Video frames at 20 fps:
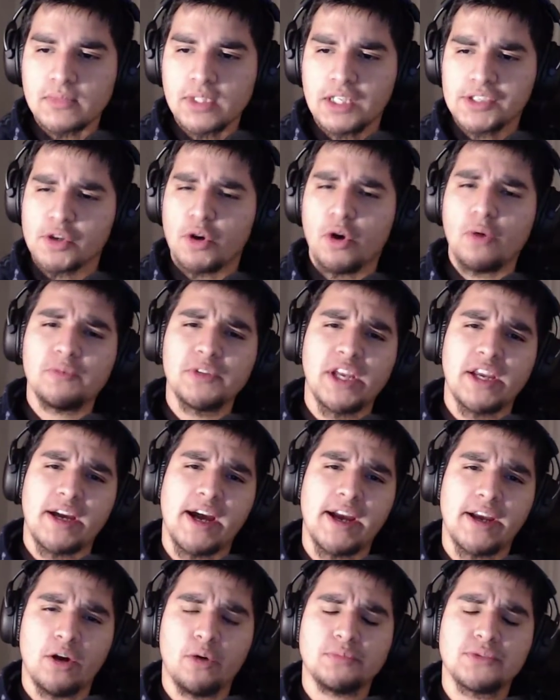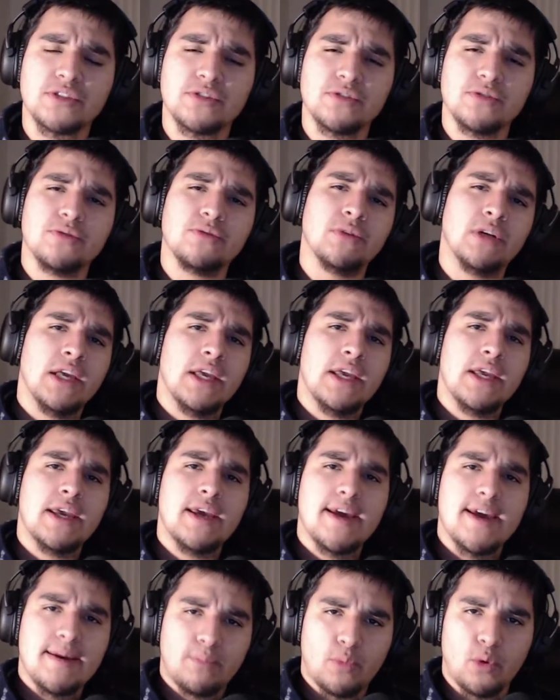So hopefully, I hope to do
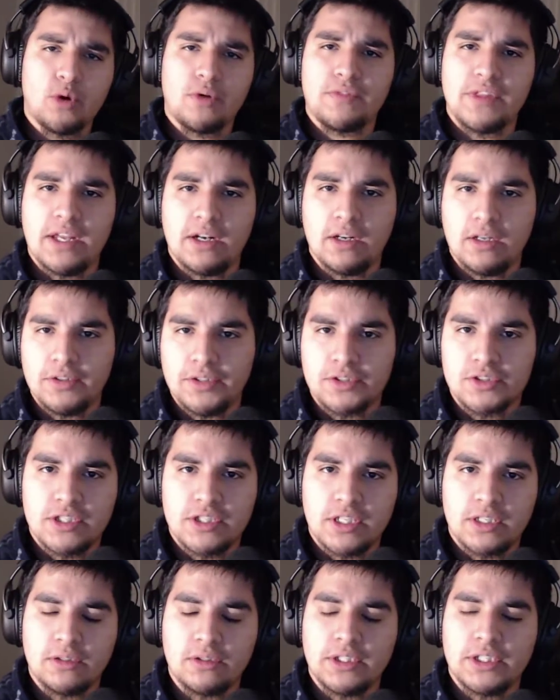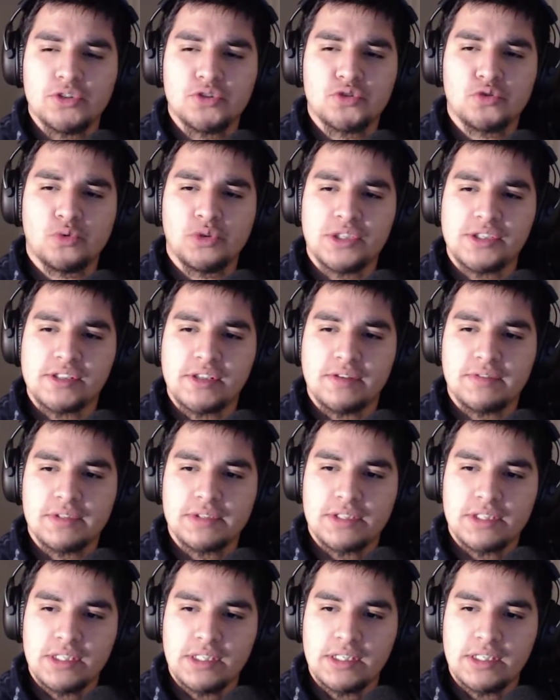more of that on the channel in
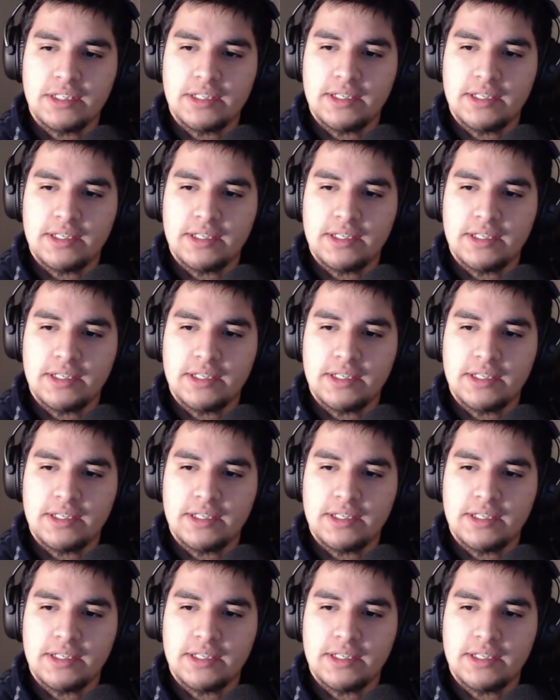2017.